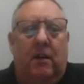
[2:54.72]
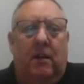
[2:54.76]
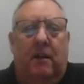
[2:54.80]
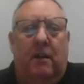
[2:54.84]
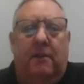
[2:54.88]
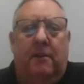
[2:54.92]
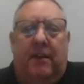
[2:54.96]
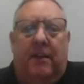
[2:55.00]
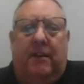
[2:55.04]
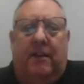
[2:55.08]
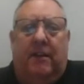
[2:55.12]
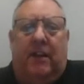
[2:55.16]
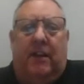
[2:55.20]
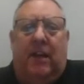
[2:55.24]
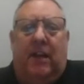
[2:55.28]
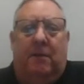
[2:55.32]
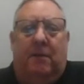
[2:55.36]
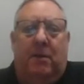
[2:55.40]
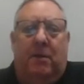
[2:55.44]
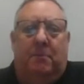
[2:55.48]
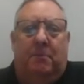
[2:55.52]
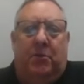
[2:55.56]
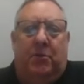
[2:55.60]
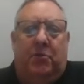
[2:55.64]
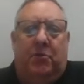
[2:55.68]
thing that came
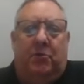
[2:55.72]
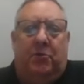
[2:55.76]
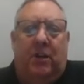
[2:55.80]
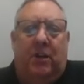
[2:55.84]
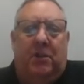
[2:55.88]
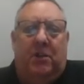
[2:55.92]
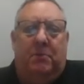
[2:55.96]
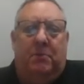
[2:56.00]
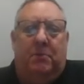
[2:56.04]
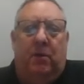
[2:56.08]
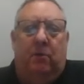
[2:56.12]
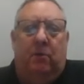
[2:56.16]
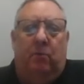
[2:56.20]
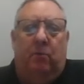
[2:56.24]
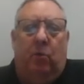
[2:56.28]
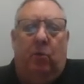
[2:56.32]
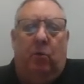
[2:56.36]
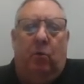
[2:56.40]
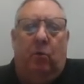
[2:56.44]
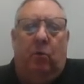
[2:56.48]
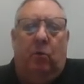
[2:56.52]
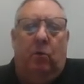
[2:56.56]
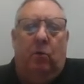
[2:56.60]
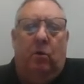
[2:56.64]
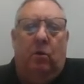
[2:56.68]
up is transmitter
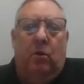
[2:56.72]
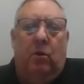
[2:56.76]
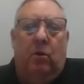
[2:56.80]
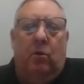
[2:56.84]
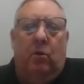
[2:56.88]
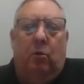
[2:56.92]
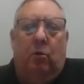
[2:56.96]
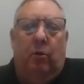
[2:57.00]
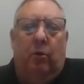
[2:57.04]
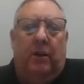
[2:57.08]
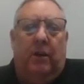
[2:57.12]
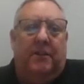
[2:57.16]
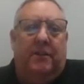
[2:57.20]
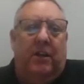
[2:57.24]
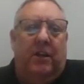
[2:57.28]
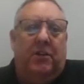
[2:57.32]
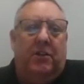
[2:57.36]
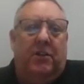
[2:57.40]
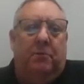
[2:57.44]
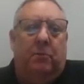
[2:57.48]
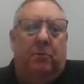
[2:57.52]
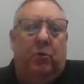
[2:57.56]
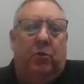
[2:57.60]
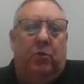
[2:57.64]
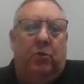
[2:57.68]
roll
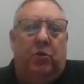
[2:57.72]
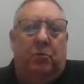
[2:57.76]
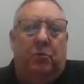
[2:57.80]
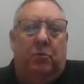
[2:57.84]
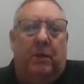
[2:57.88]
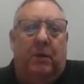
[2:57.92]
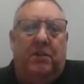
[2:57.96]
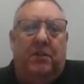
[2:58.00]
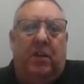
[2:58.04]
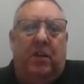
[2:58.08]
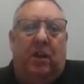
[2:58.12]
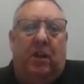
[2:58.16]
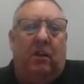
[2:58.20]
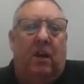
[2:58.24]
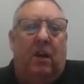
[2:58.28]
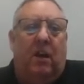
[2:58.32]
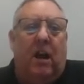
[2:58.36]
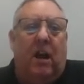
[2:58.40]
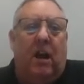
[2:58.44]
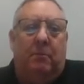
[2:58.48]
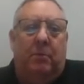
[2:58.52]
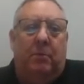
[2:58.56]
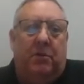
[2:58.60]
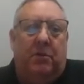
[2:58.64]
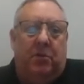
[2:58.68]
orientation, which is basically
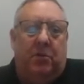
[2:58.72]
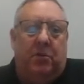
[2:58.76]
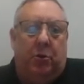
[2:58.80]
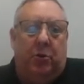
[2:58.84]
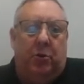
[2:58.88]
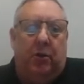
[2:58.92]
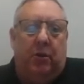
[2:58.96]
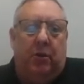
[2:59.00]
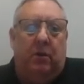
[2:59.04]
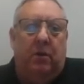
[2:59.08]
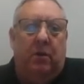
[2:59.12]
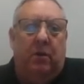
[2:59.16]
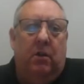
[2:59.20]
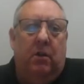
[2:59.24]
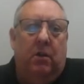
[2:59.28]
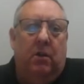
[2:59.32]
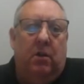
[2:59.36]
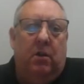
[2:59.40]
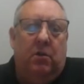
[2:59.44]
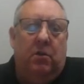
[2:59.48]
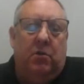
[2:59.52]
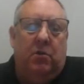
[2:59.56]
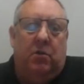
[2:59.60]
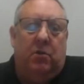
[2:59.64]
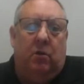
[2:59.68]
clock position.
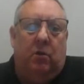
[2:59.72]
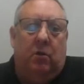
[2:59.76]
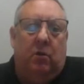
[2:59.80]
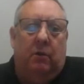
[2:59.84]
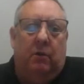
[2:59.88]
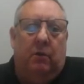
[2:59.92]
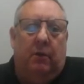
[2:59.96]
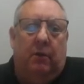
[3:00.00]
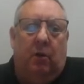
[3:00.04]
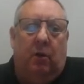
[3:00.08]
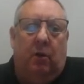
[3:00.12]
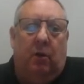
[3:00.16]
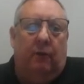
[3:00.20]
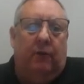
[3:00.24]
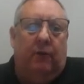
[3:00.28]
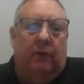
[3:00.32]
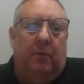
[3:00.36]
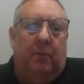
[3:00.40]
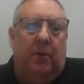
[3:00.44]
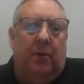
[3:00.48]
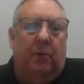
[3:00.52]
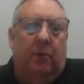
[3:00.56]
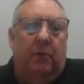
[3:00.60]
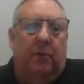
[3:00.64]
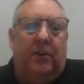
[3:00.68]
So you're all
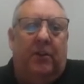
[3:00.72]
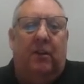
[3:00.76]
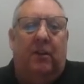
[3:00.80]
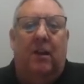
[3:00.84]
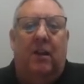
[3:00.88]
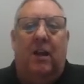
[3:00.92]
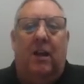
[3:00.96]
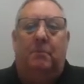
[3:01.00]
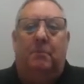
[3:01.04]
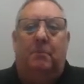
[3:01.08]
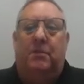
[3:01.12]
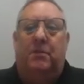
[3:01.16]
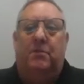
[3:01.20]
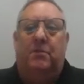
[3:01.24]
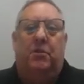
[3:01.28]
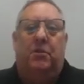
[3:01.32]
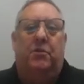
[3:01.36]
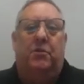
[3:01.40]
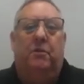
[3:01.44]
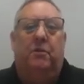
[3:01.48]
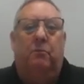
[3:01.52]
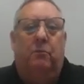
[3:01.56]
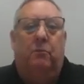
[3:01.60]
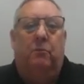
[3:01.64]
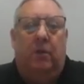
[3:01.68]
familiar with the clock
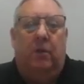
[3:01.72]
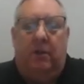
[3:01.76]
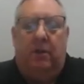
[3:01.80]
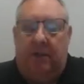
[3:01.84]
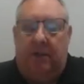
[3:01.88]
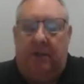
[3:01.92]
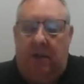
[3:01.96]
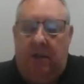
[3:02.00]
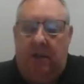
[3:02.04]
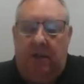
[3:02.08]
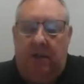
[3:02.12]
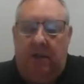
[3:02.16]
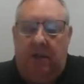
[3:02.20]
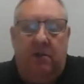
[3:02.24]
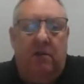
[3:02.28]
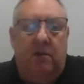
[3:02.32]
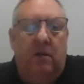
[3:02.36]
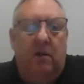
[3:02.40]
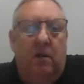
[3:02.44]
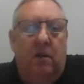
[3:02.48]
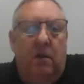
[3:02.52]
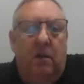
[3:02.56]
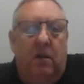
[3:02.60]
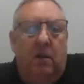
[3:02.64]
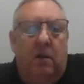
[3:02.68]
position, what it does.
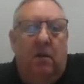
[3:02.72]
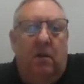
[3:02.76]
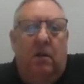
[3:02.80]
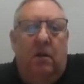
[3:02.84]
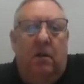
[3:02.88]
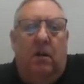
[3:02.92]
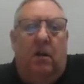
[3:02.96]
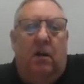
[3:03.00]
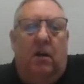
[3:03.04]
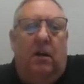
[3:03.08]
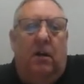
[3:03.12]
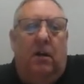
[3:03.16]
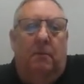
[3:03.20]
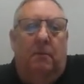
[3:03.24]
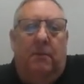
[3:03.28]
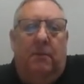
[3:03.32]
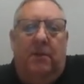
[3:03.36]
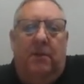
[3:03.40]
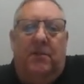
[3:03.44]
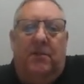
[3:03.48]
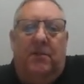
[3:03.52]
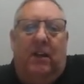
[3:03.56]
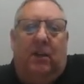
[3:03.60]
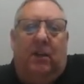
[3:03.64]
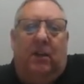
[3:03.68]
The
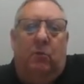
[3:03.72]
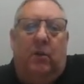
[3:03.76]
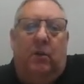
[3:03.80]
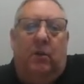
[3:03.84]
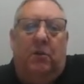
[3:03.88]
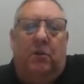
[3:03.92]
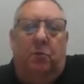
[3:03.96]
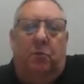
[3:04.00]
second one is